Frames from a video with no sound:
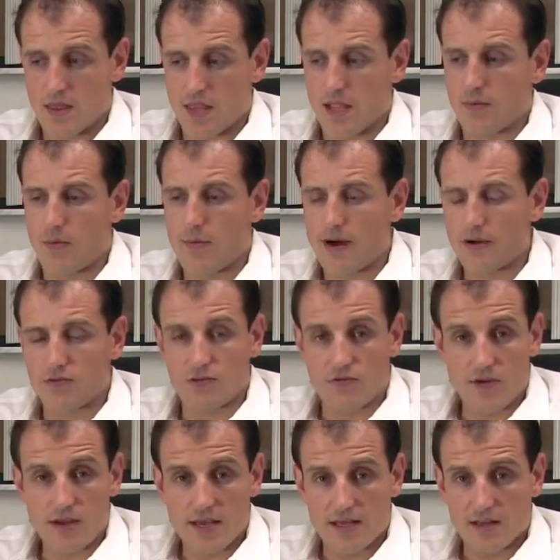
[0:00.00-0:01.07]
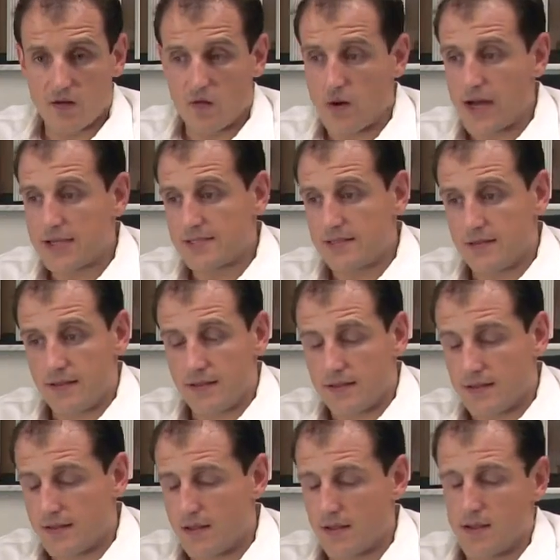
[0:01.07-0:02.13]
about 3 kilowatts, and
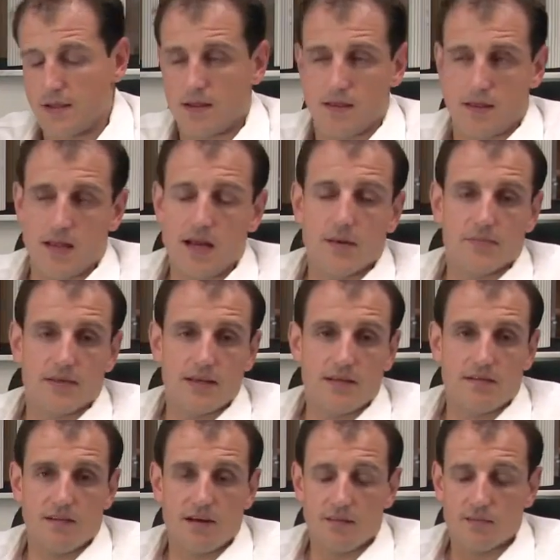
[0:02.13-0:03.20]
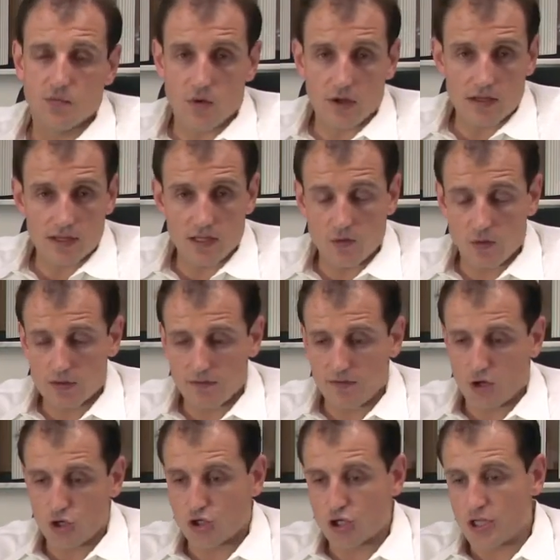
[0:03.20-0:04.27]
then they developed 1 kilowatt
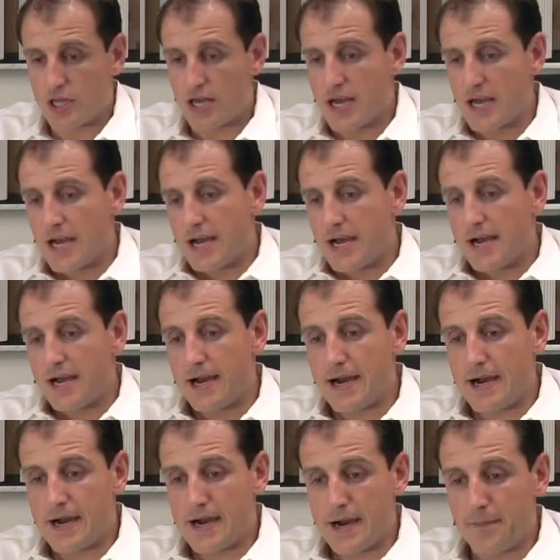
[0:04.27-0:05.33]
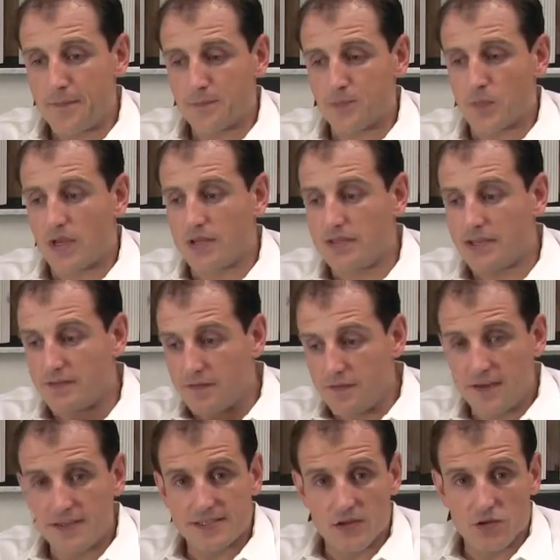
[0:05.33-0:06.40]
version that
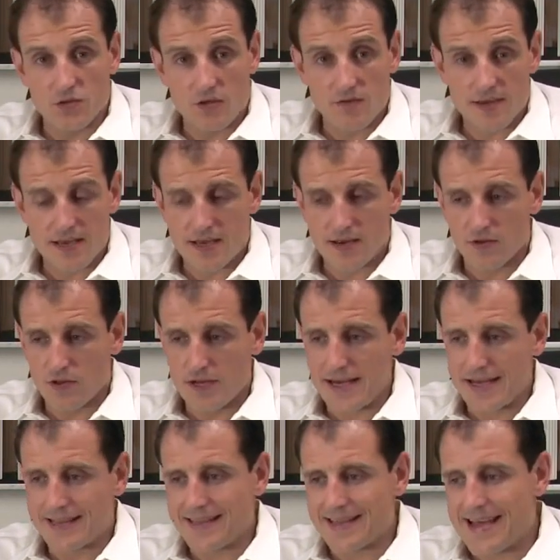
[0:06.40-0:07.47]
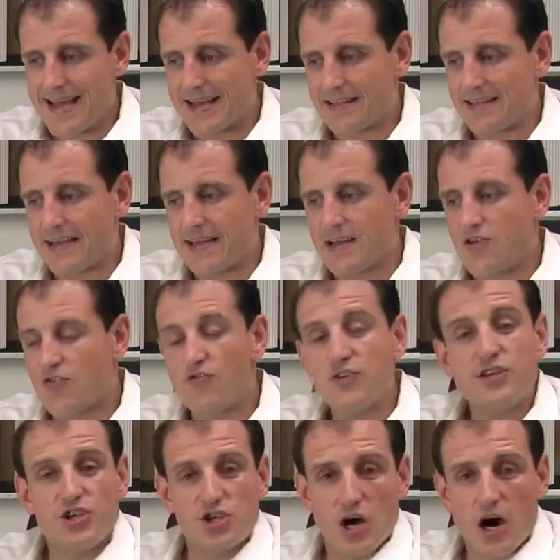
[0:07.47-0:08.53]
fits into the vehicle and that
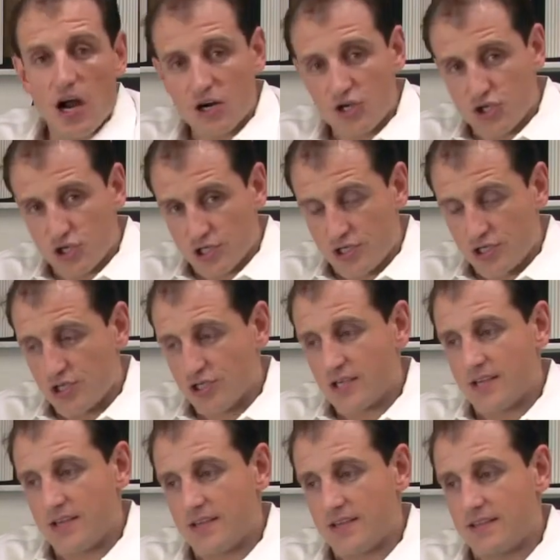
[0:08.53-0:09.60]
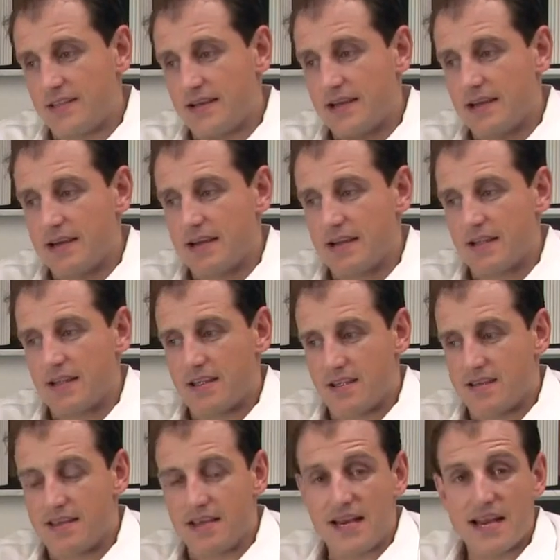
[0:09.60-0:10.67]
recharges the
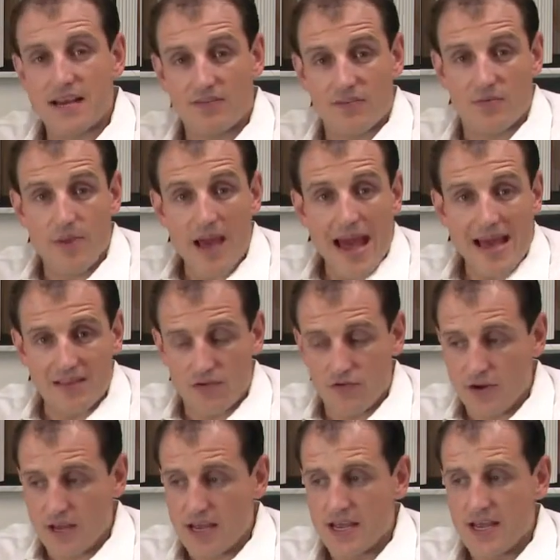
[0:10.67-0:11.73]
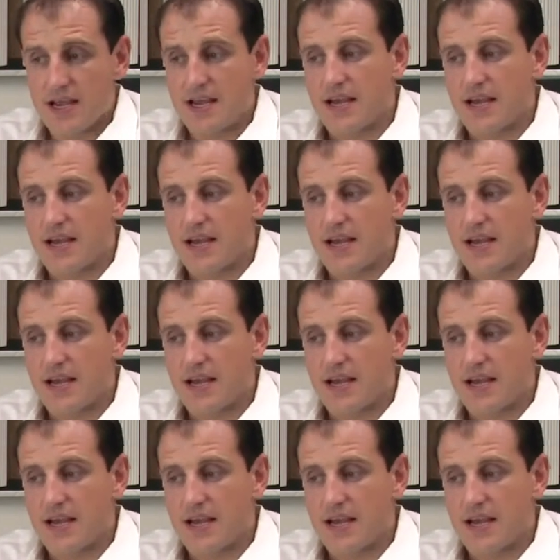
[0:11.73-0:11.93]
electric battery